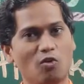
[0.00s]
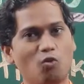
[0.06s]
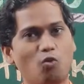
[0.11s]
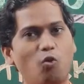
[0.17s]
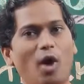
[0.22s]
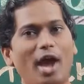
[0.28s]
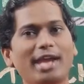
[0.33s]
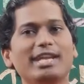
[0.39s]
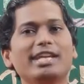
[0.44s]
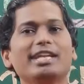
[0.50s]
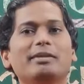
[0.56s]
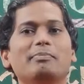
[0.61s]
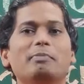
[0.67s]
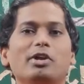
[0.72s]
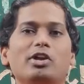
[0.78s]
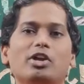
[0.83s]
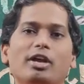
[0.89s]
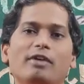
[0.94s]
Why it
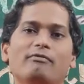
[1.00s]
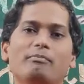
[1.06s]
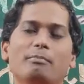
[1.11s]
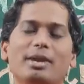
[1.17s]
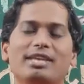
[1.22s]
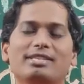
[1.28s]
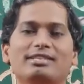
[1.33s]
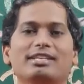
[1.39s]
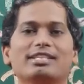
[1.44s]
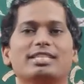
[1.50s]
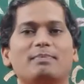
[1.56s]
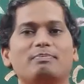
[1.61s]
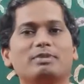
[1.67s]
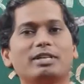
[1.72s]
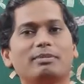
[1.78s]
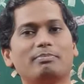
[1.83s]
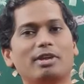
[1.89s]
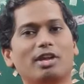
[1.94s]
become major
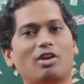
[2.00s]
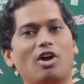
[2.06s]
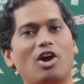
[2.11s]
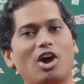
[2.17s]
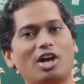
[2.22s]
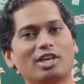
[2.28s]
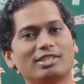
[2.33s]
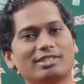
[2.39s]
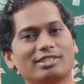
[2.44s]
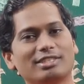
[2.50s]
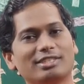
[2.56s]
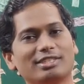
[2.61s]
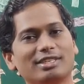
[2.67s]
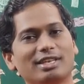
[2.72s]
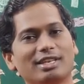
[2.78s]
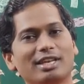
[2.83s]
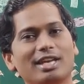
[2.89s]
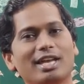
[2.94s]
subject?
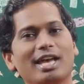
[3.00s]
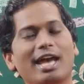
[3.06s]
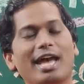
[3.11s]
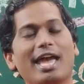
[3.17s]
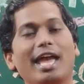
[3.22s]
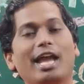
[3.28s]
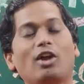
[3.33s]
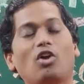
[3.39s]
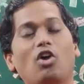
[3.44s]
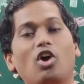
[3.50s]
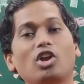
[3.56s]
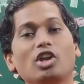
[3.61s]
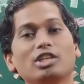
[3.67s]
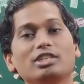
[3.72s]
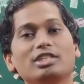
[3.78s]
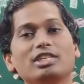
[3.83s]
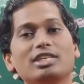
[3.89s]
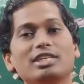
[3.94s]
Because
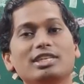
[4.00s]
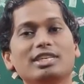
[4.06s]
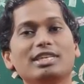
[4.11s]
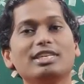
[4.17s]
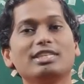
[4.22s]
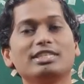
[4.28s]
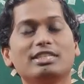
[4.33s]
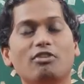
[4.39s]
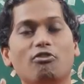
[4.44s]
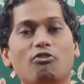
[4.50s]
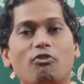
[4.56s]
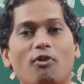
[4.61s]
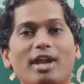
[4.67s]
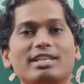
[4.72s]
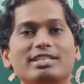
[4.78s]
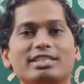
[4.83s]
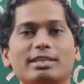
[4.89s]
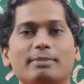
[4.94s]
ecology is the
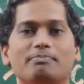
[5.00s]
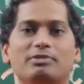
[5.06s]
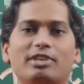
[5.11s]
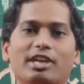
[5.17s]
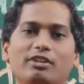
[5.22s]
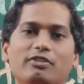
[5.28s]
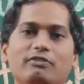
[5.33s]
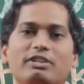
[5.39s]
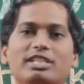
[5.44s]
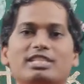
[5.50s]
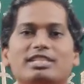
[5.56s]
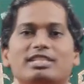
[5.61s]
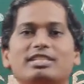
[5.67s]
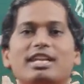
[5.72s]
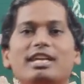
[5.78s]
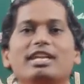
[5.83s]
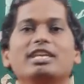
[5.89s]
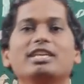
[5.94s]
one subject which
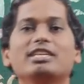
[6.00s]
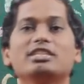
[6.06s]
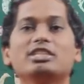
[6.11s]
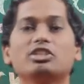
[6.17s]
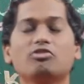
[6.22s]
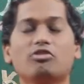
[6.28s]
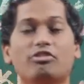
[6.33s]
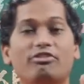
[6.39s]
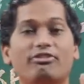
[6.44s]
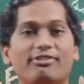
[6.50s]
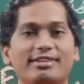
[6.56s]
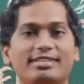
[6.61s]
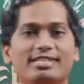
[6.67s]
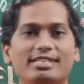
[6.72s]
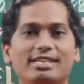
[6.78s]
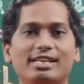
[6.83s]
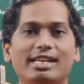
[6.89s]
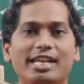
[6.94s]
studies your
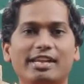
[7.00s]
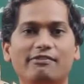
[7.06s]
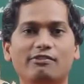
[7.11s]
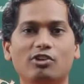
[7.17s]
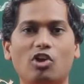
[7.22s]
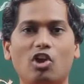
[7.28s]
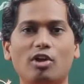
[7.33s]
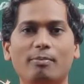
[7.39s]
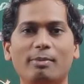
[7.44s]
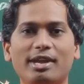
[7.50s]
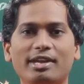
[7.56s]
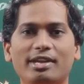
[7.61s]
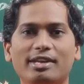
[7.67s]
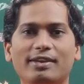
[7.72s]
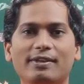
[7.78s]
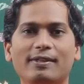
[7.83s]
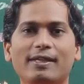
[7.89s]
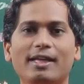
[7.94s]
physical
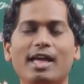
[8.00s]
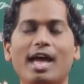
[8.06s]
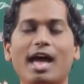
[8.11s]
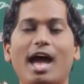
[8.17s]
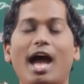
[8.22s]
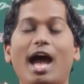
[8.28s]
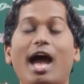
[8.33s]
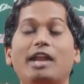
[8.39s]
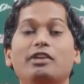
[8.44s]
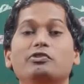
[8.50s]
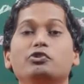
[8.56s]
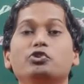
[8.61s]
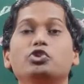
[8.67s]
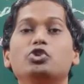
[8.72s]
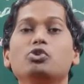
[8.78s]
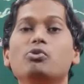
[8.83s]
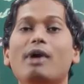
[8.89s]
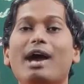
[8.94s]
environment and
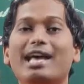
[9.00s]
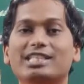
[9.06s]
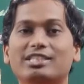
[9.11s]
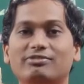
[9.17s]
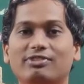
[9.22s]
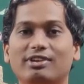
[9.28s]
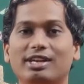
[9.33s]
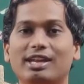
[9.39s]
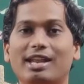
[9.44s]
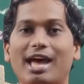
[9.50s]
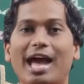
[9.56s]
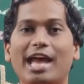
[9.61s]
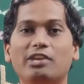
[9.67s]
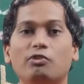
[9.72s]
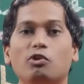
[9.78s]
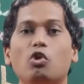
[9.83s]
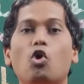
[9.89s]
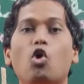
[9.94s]
you as well
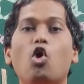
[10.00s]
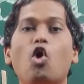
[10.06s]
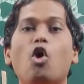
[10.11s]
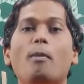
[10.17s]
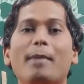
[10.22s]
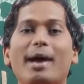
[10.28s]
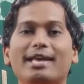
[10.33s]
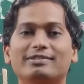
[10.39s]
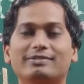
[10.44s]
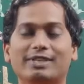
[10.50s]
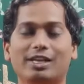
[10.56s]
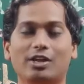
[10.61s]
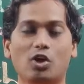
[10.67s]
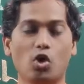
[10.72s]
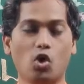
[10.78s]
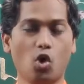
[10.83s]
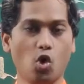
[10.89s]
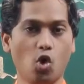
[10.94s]
and your home as
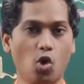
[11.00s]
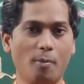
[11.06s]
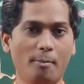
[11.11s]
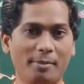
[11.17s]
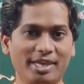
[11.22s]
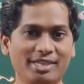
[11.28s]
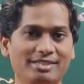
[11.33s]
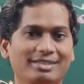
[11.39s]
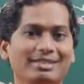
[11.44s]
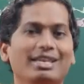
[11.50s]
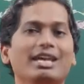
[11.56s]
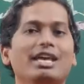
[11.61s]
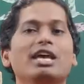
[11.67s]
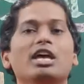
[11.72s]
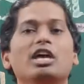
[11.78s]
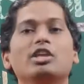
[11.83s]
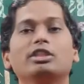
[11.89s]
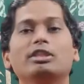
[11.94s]
well. Home means
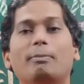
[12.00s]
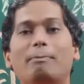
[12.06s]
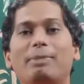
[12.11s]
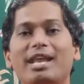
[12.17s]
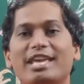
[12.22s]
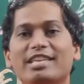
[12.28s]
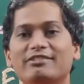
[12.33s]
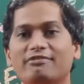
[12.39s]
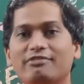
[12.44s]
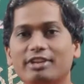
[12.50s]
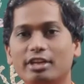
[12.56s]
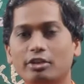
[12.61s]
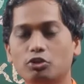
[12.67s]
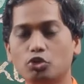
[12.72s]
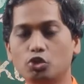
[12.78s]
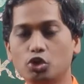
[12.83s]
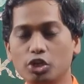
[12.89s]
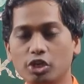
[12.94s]
the place where
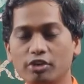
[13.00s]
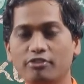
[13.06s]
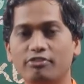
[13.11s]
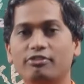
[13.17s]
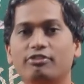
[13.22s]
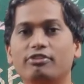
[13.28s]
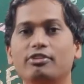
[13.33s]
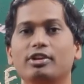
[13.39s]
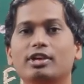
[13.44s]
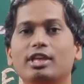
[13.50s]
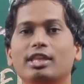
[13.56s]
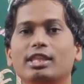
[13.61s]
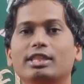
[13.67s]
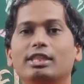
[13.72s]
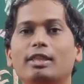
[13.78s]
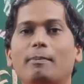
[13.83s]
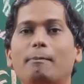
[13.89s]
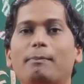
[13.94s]
you live,
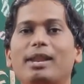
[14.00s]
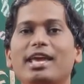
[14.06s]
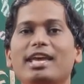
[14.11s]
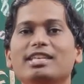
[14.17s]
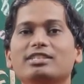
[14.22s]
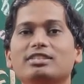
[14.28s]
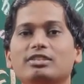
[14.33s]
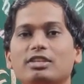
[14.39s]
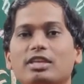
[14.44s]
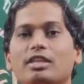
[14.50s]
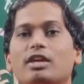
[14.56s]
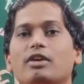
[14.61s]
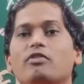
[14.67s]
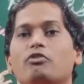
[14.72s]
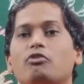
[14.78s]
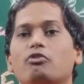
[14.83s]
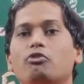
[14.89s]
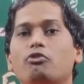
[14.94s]
the place
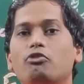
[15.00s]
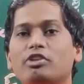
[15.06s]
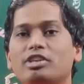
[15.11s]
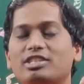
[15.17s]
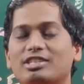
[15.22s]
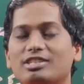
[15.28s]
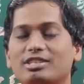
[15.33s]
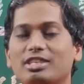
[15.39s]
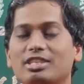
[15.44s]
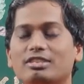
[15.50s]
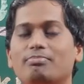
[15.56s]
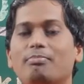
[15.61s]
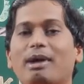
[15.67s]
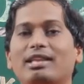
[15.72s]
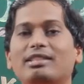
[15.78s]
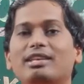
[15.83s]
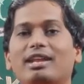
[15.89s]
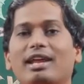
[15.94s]
which this
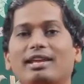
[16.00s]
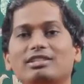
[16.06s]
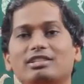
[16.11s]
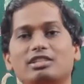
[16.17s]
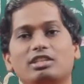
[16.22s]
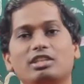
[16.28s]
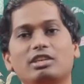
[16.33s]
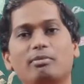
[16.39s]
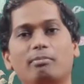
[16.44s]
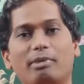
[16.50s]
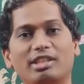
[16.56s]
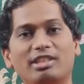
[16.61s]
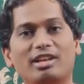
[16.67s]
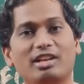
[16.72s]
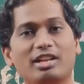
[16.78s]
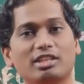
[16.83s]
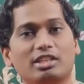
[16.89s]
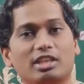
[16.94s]
Mother
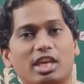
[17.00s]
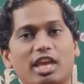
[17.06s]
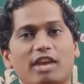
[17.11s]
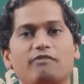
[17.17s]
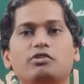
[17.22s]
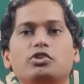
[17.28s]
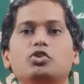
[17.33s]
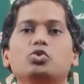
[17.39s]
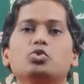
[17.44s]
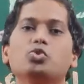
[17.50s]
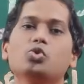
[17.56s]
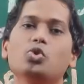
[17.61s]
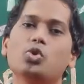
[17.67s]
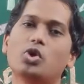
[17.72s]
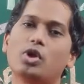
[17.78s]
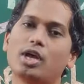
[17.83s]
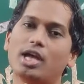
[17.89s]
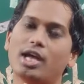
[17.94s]
Earth gave
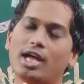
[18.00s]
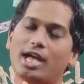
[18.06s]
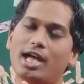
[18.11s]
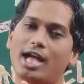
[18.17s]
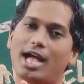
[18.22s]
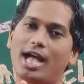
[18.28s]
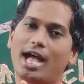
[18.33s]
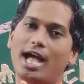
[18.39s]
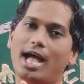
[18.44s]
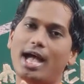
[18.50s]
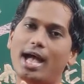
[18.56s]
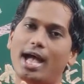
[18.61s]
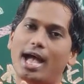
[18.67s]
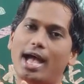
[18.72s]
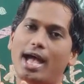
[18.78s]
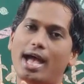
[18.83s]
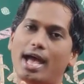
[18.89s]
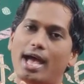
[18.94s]
you
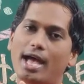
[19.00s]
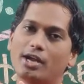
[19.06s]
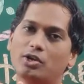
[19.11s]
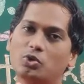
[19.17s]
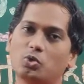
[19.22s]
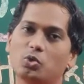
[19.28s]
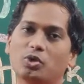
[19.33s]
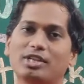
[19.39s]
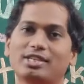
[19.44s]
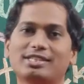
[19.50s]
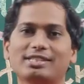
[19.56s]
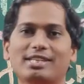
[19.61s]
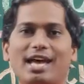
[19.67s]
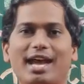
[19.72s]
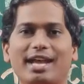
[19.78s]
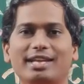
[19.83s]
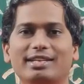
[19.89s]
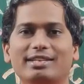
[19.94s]
to
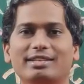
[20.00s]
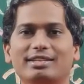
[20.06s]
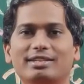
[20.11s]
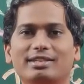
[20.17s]
reside.